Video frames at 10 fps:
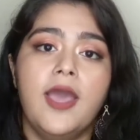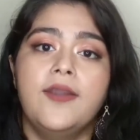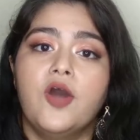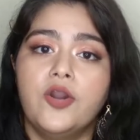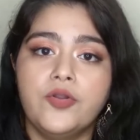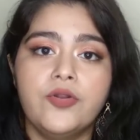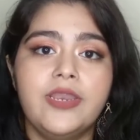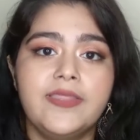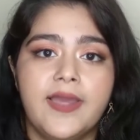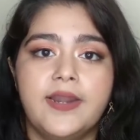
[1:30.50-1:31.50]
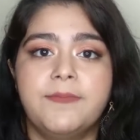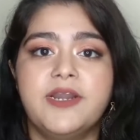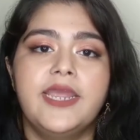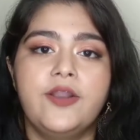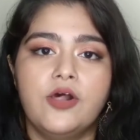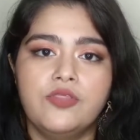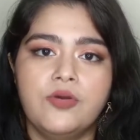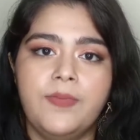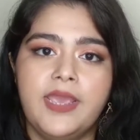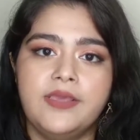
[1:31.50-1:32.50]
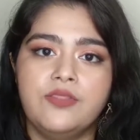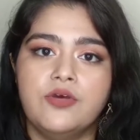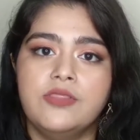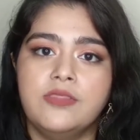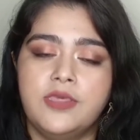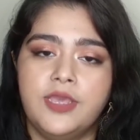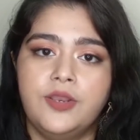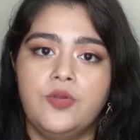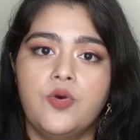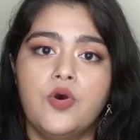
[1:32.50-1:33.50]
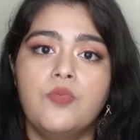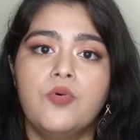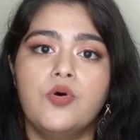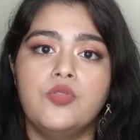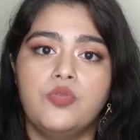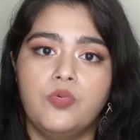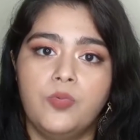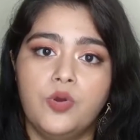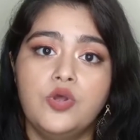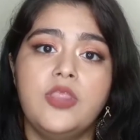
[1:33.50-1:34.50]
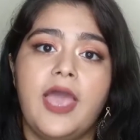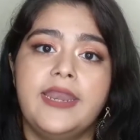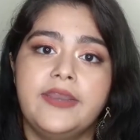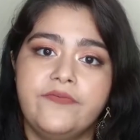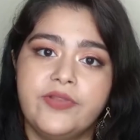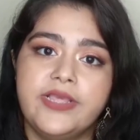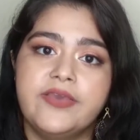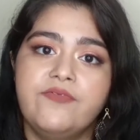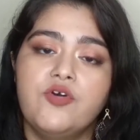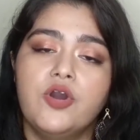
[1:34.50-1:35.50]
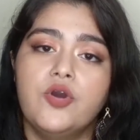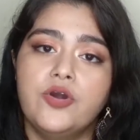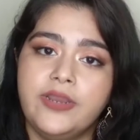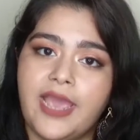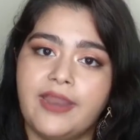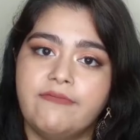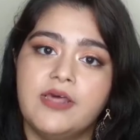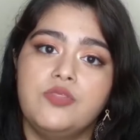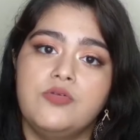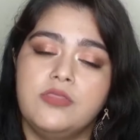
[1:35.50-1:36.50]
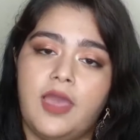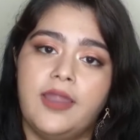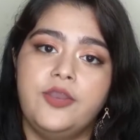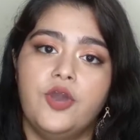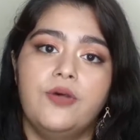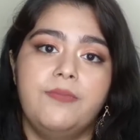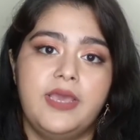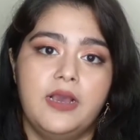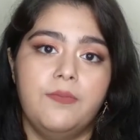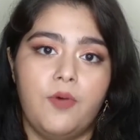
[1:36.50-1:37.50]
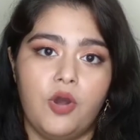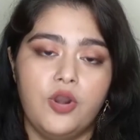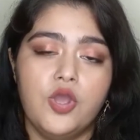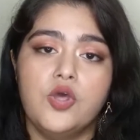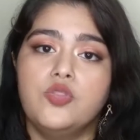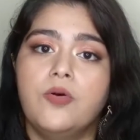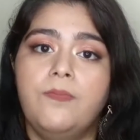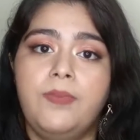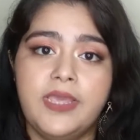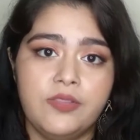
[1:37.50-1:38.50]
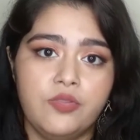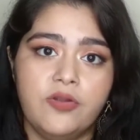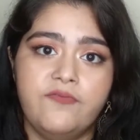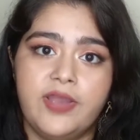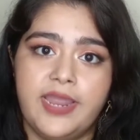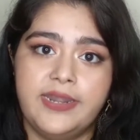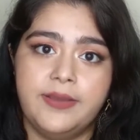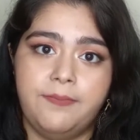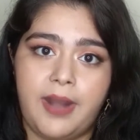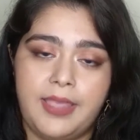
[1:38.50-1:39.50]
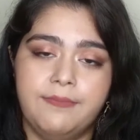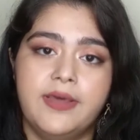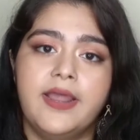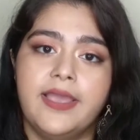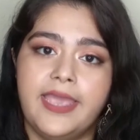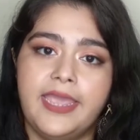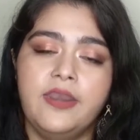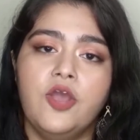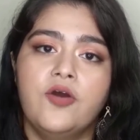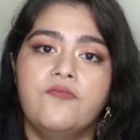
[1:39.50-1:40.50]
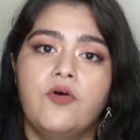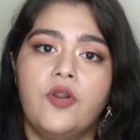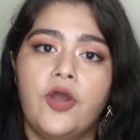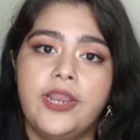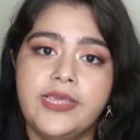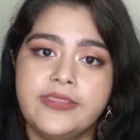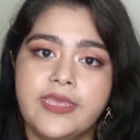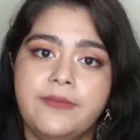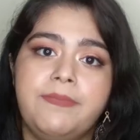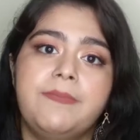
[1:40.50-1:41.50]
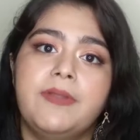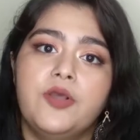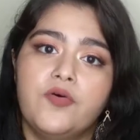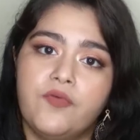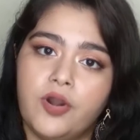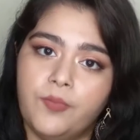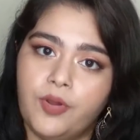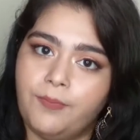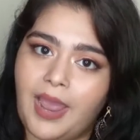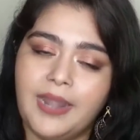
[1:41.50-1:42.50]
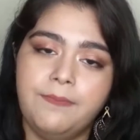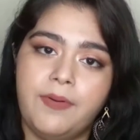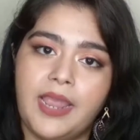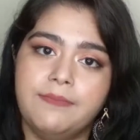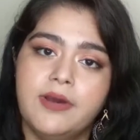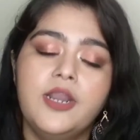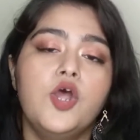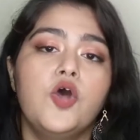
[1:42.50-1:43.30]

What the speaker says: Not only that, but it also makes your skin go more smooth, and it will give you a good canvas to start your makeup on. So please don't forget a primer. Again, for oily skin people, go for a more matte primer.